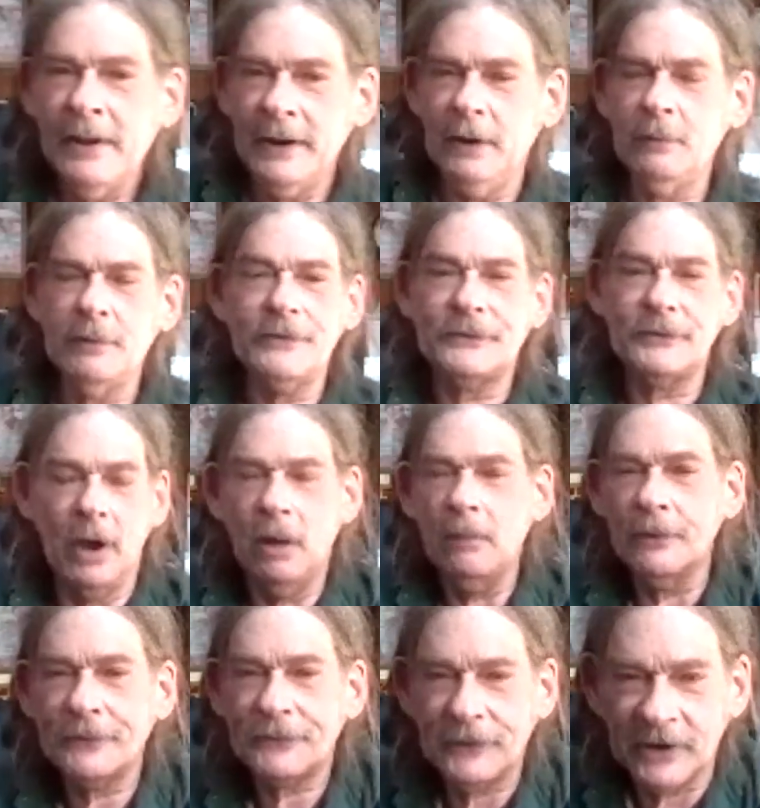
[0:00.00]
It was
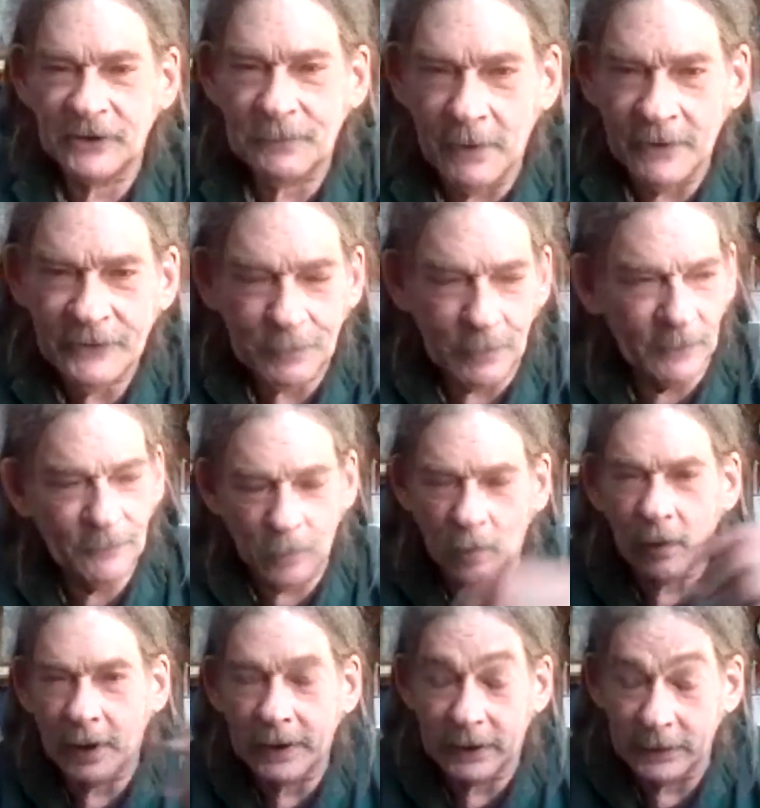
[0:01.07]
almost 6 months
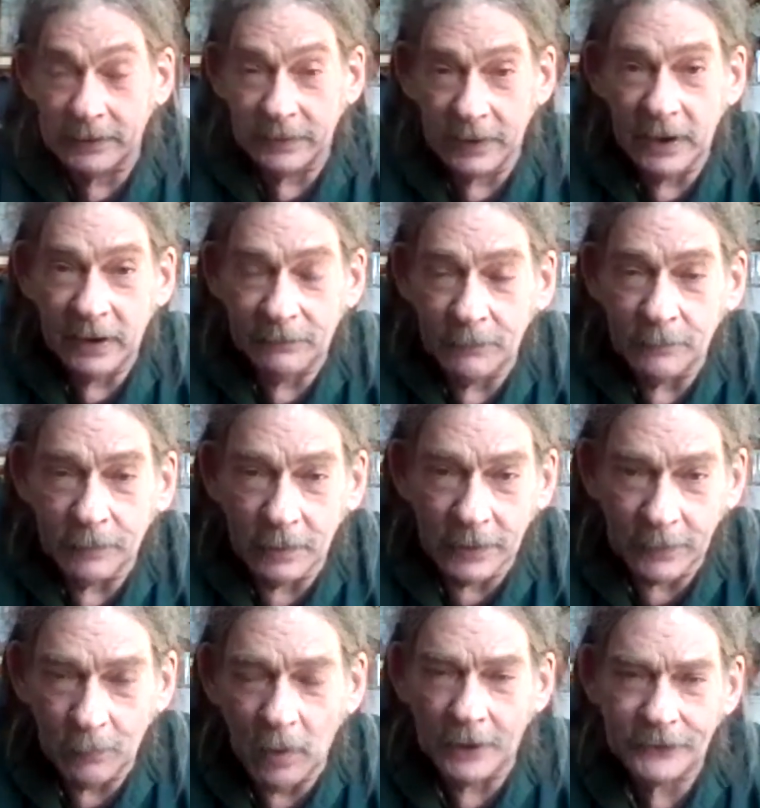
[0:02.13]
before I could even
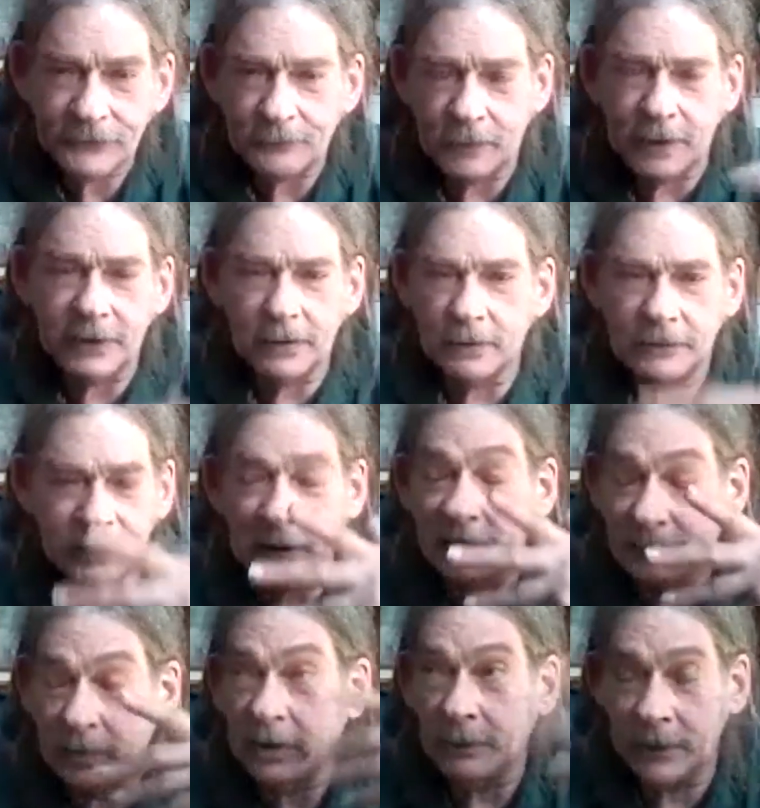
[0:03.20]
really watch regular
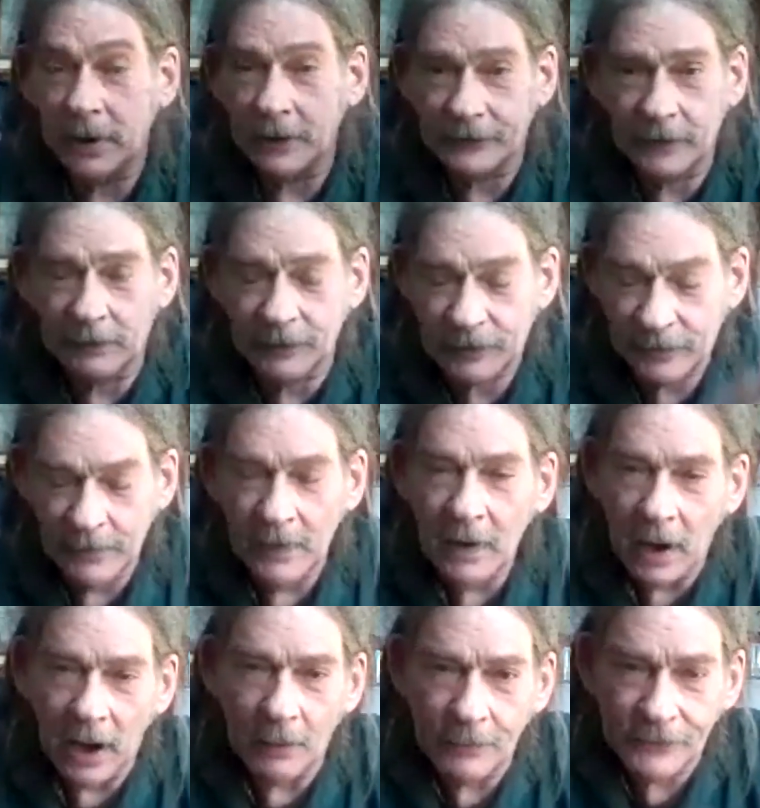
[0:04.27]
TV, because
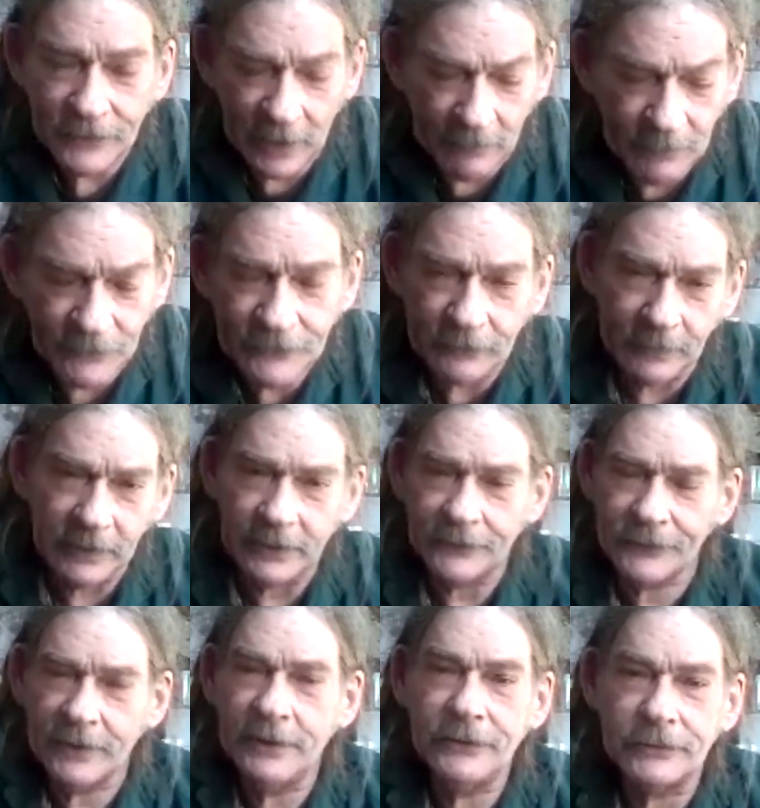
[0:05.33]
I was having so many
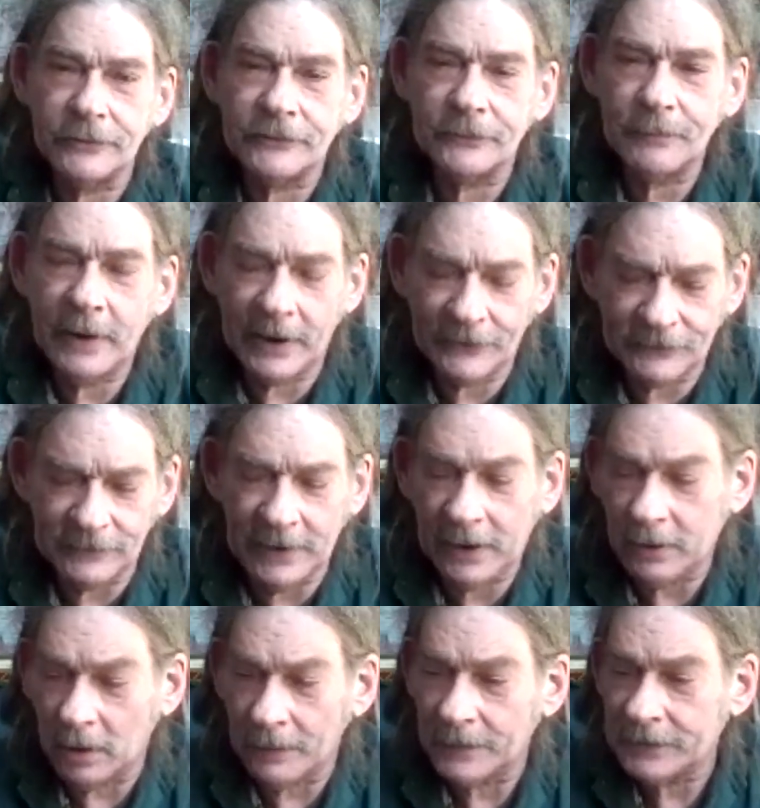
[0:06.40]
seizures and passing
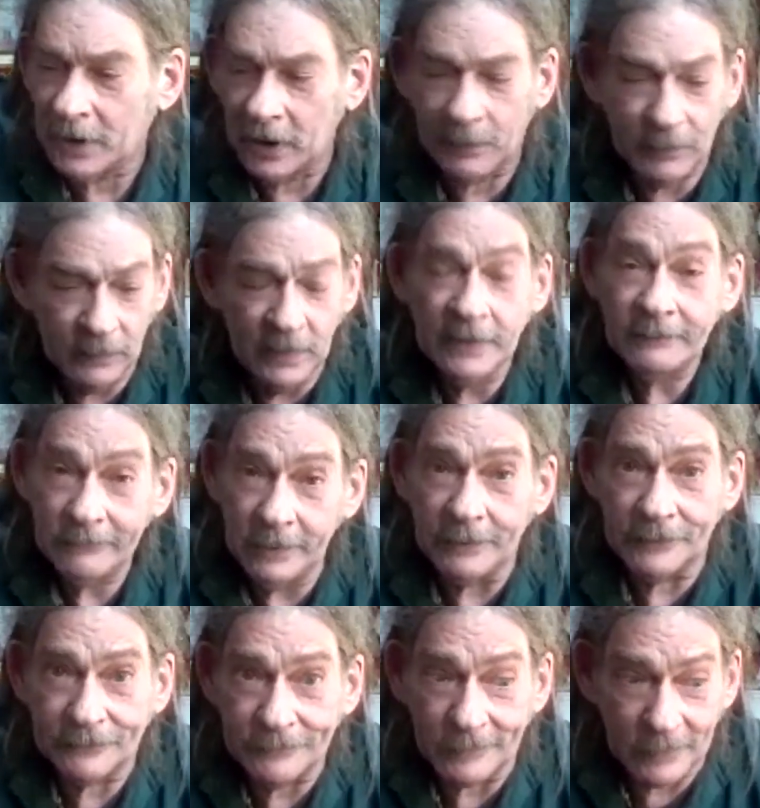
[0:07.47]
out all the time. It
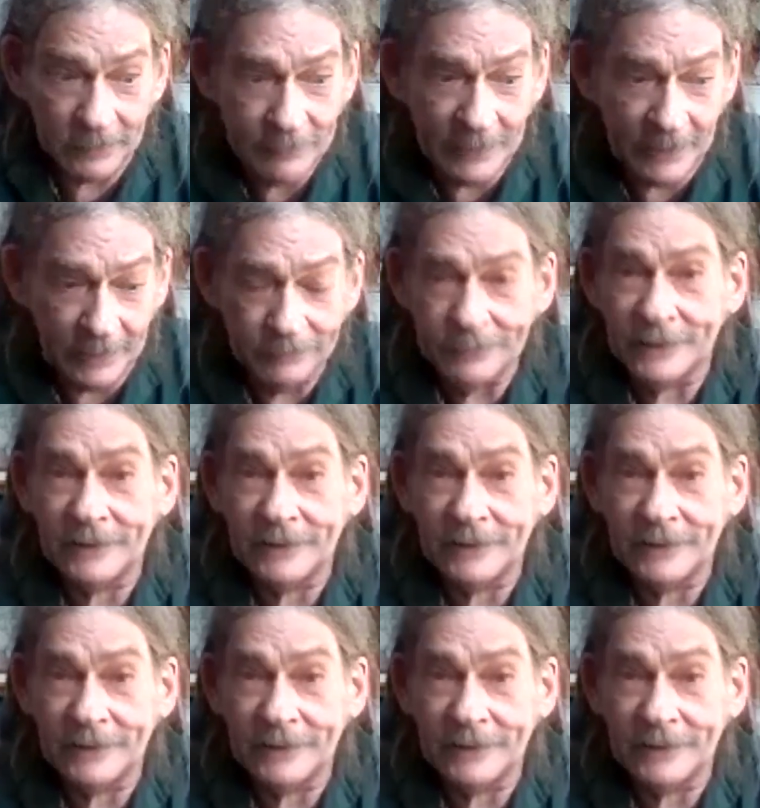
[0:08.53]
was really bad.